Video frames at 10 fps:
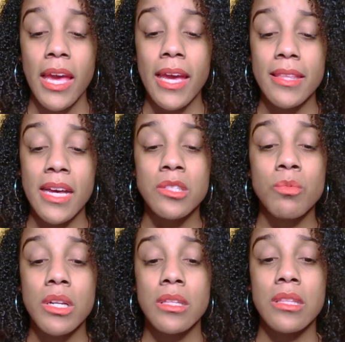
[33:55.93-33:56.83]
And that's
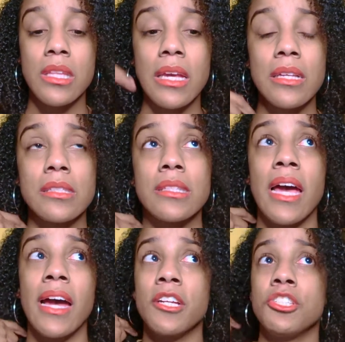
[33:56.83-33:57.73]
one of the things
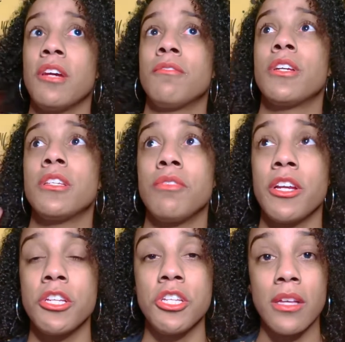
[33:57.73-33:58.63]
that Jeffree is
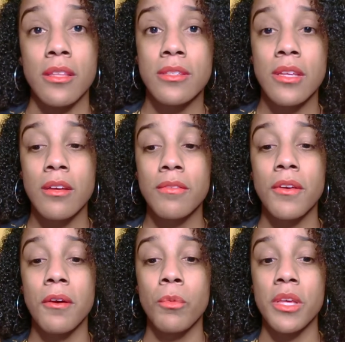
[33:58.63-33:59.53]
very jealous
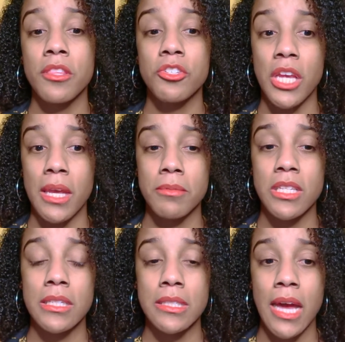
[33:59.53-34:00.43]
of with James,
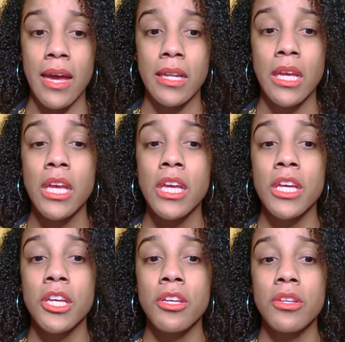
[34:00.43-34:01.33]
is that
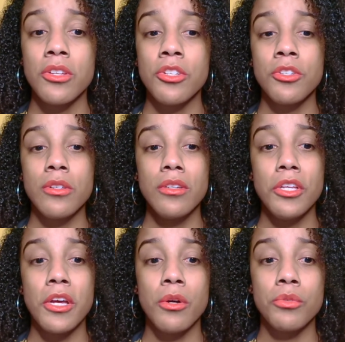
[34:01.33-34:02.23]

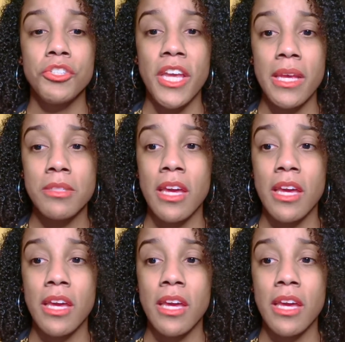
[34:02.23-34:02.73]
you know, James,